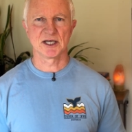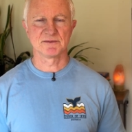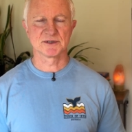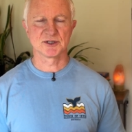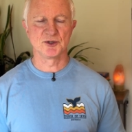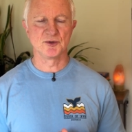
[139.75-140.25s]

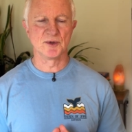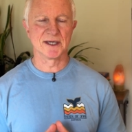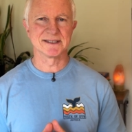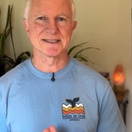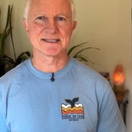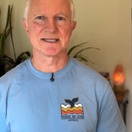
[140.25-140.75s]
helps you
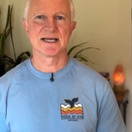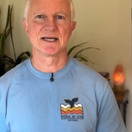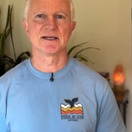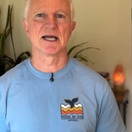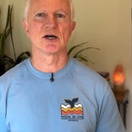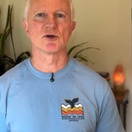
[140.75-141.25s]

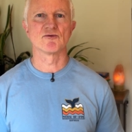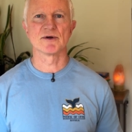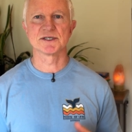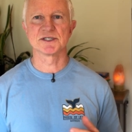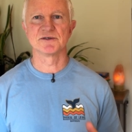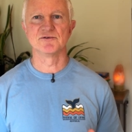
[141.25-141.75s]
understand how
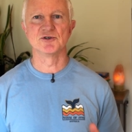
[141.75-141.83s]
aggressive